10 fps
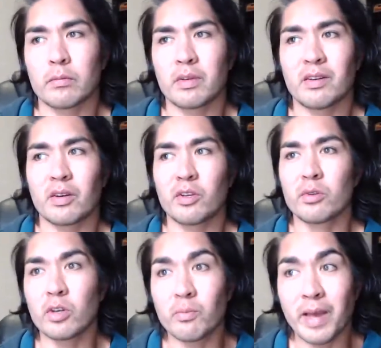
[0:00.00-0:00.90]
you know, can you
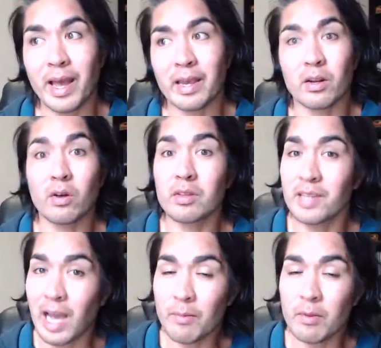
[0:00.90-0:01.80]
look back and all the
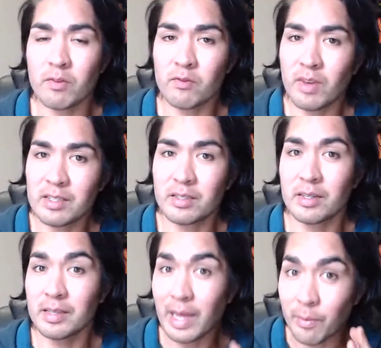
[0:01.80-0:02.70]
time you've invested
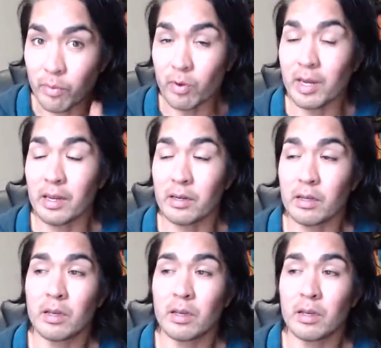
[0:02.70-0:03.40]
in that brand,